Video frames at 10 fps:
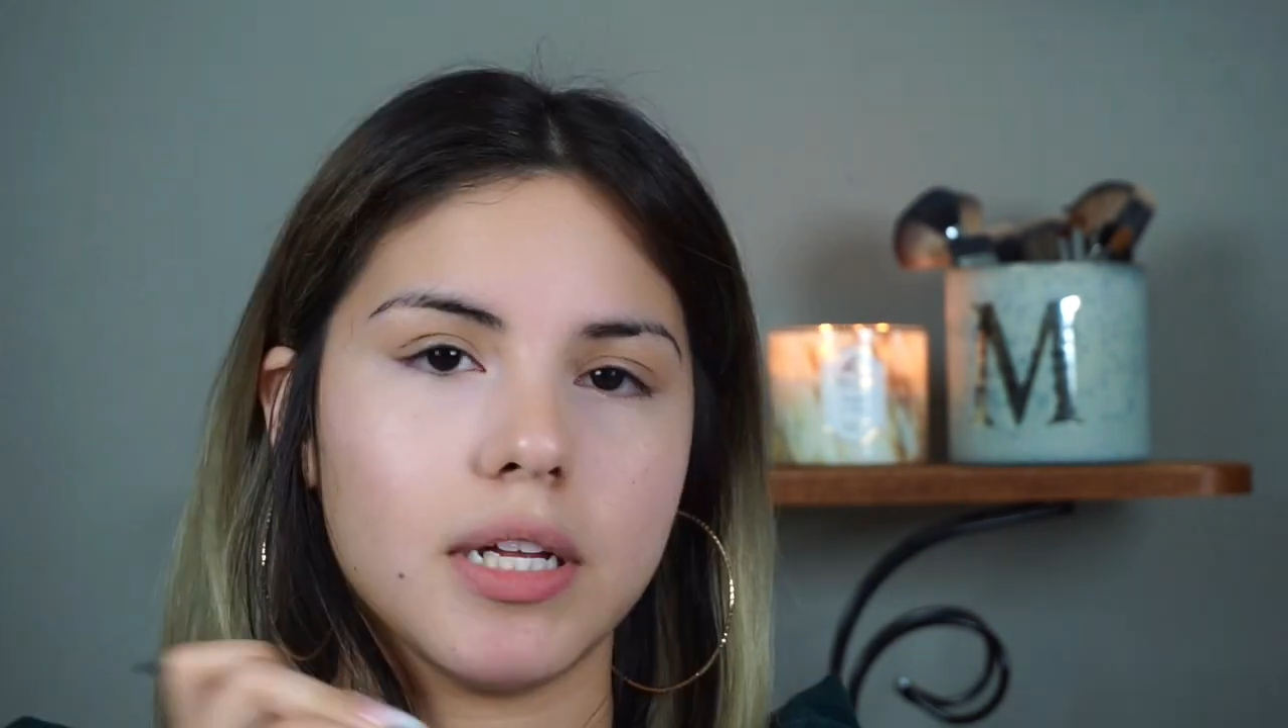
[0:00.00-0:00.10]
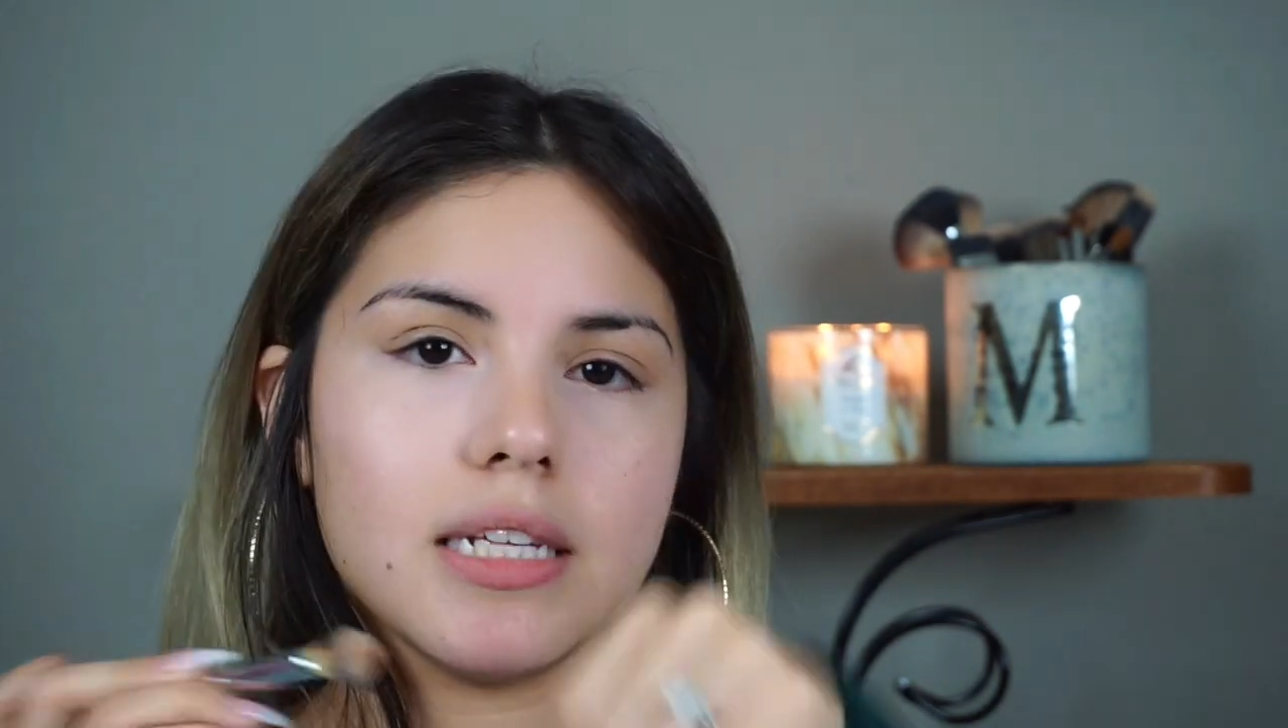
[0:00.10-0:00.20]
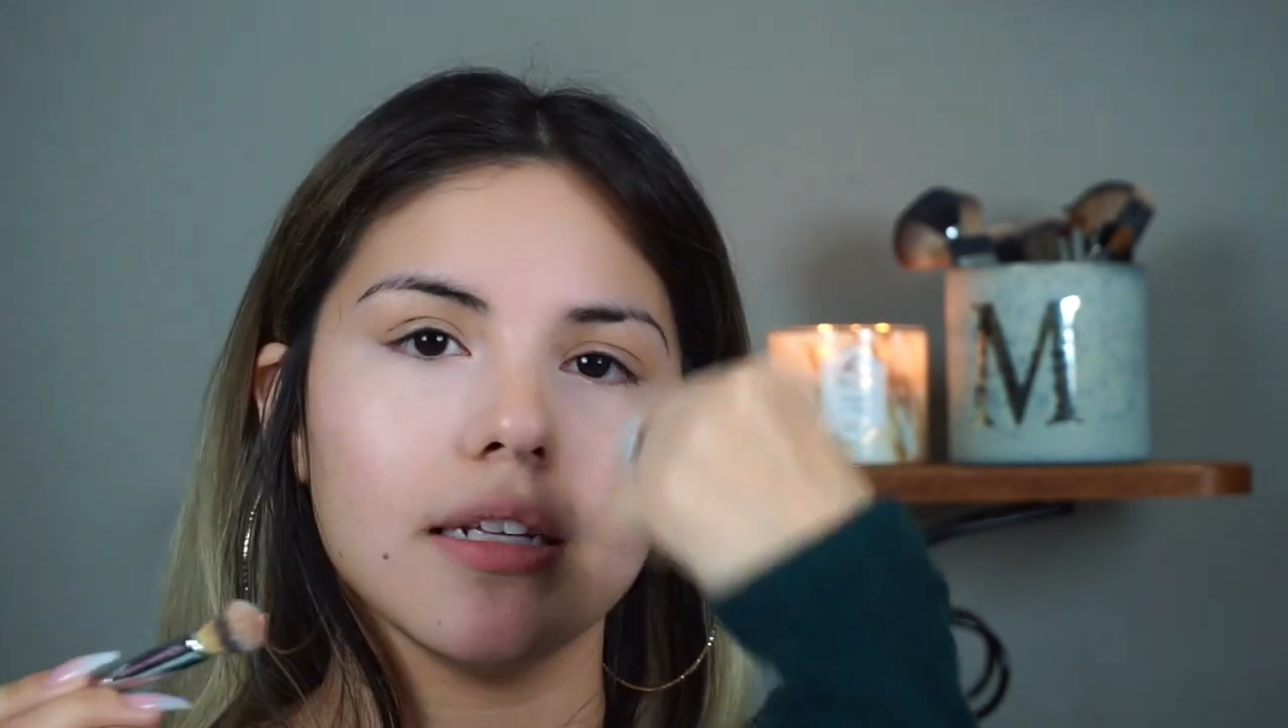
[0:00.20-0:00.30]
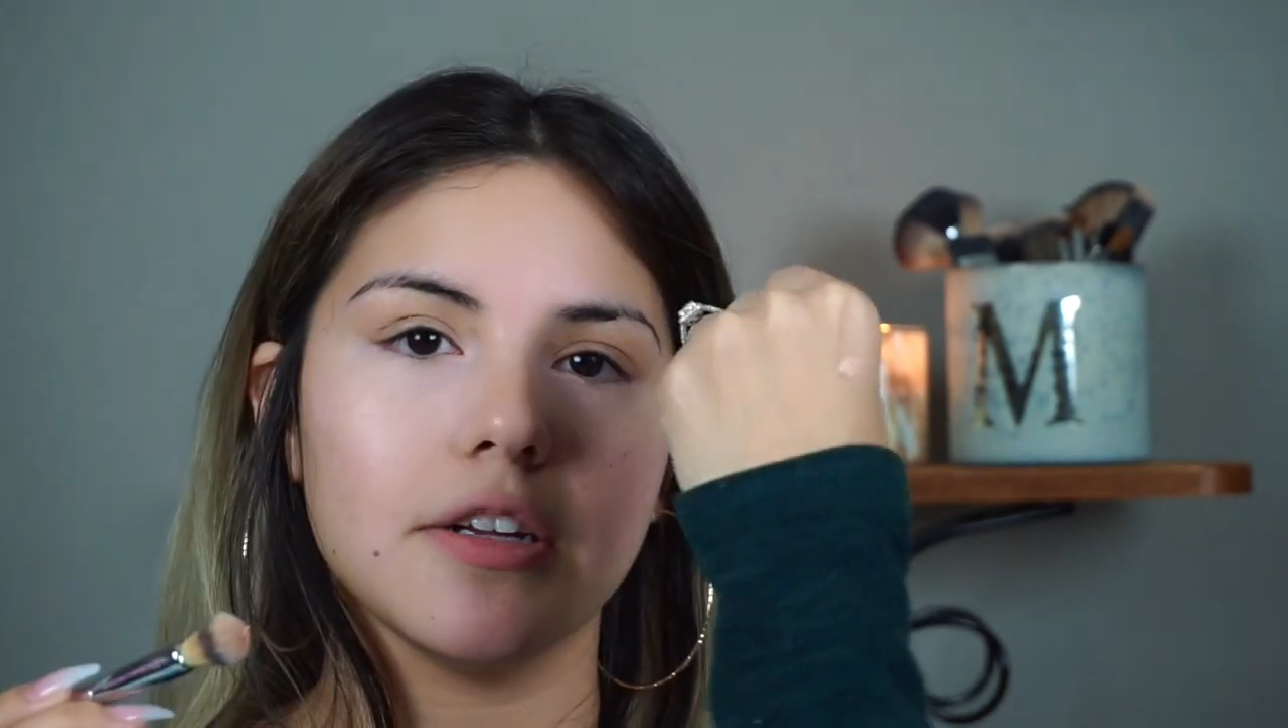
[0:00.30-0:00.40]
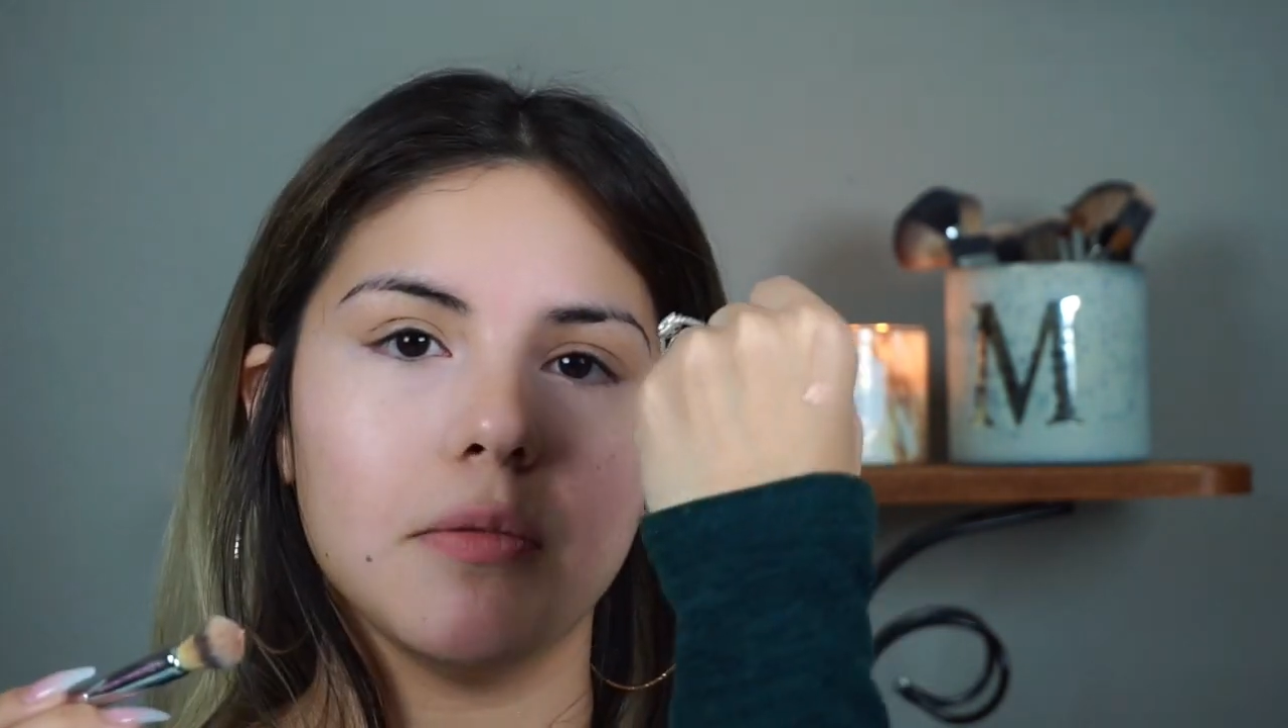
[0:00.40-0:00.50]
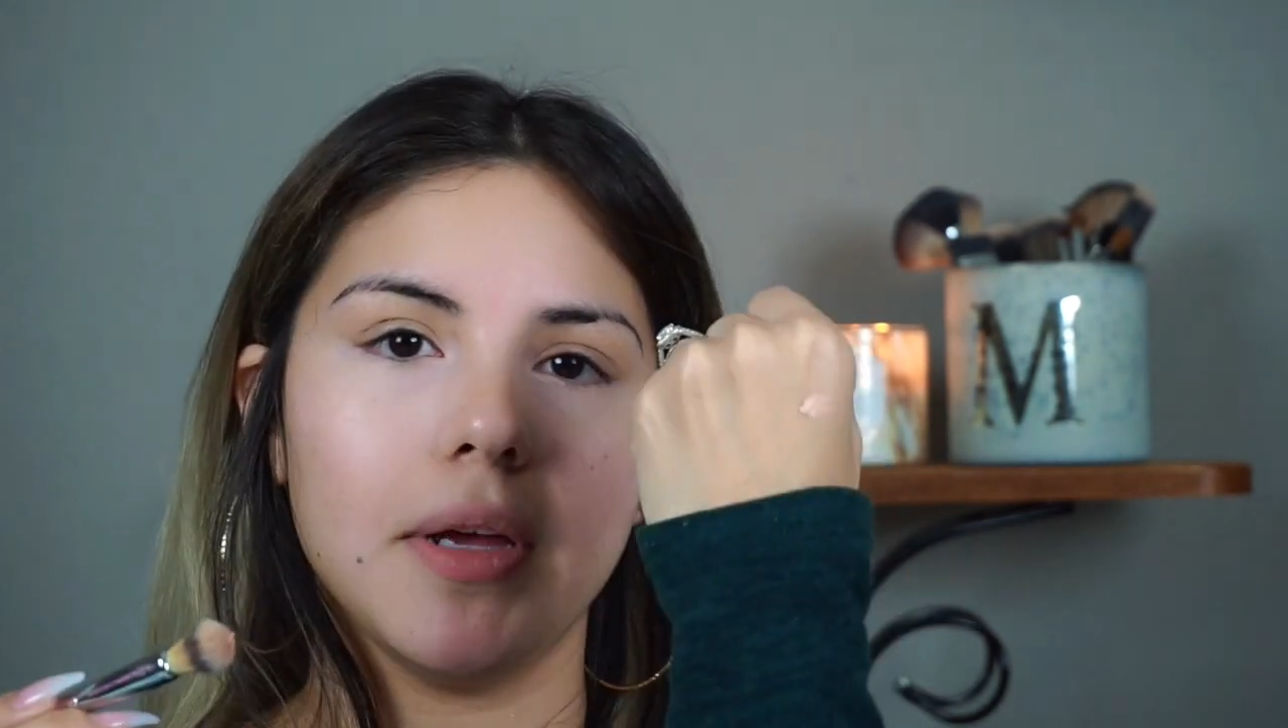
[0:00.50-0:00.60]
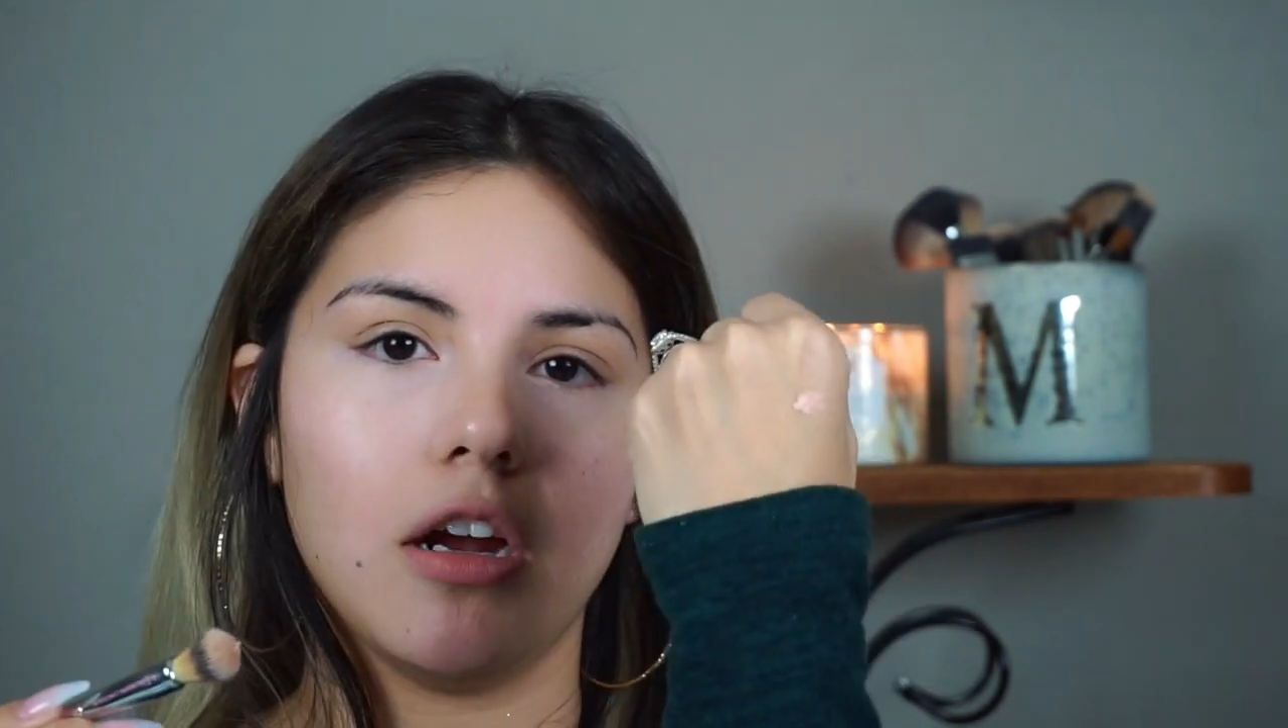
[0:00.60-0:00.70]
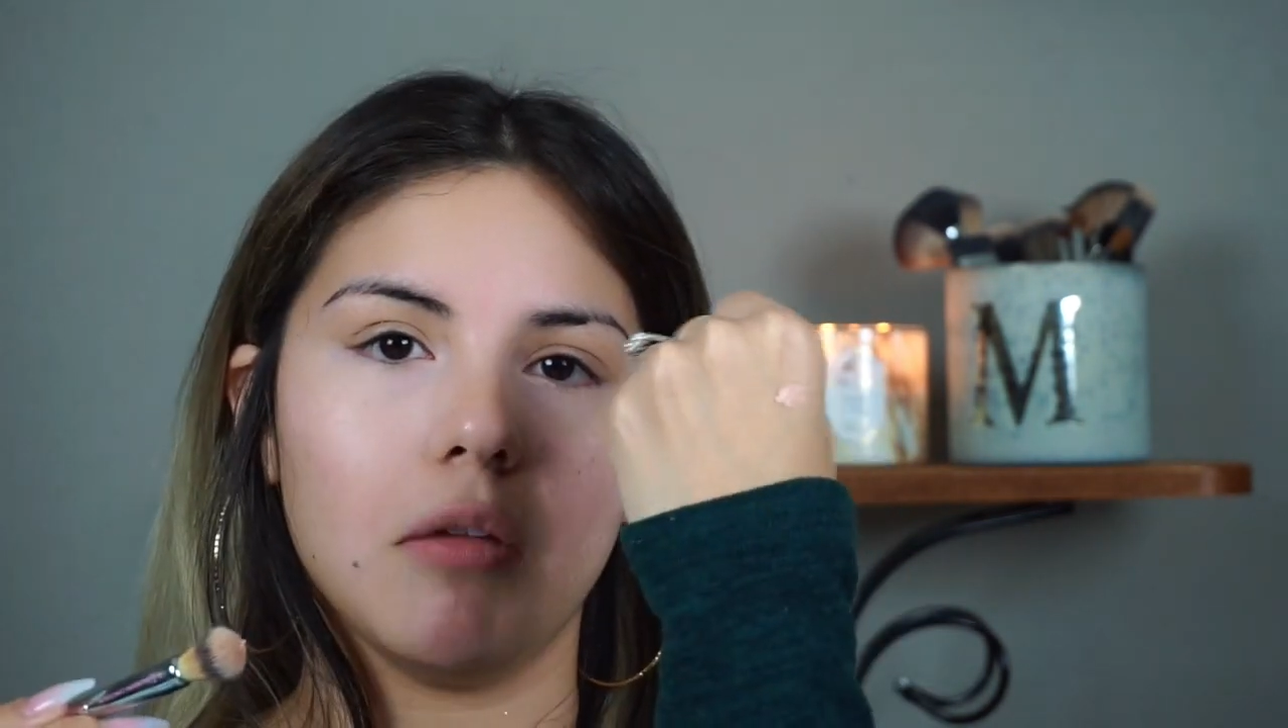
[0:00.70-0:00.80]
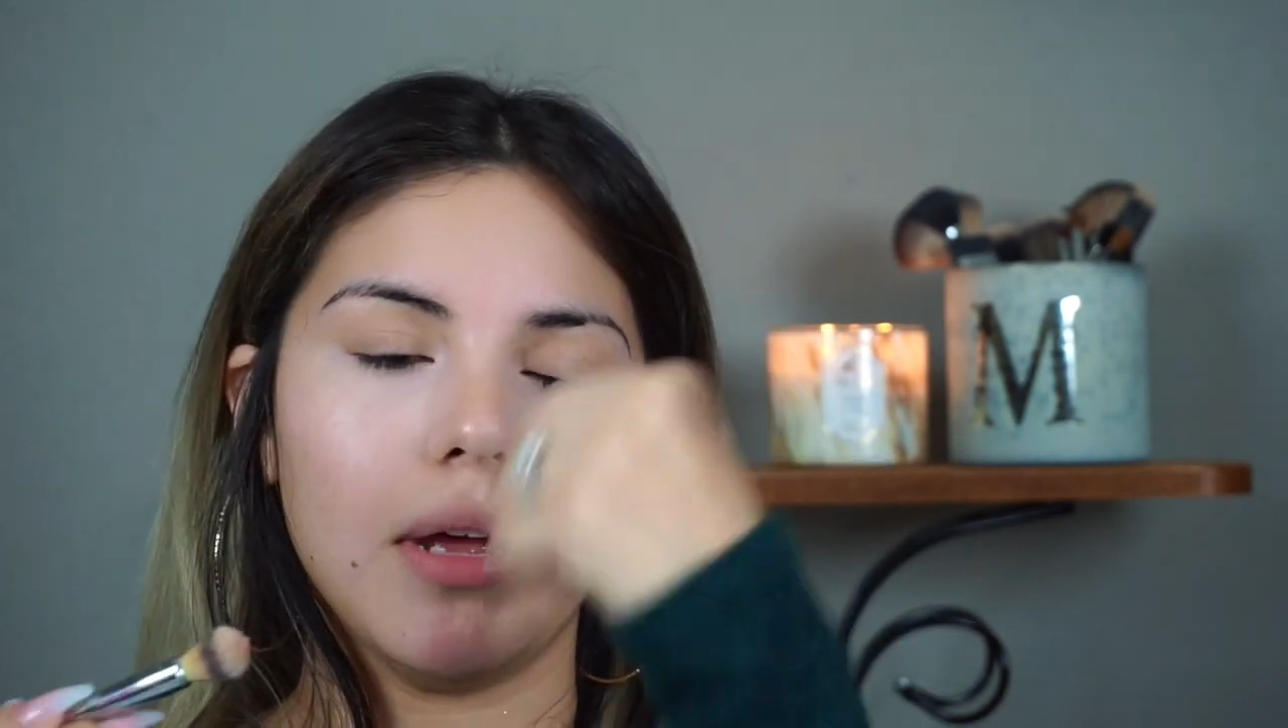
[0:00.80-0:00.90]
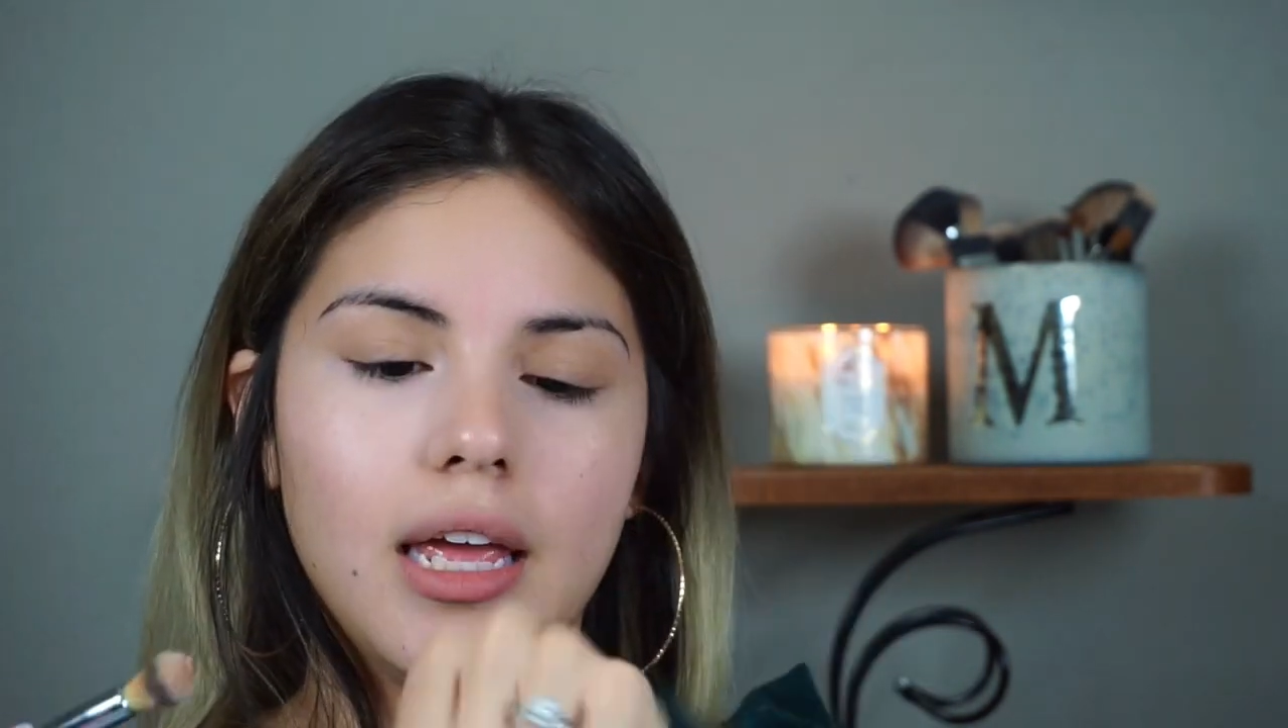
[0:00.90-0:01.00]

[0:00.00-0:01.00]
Place a little bit on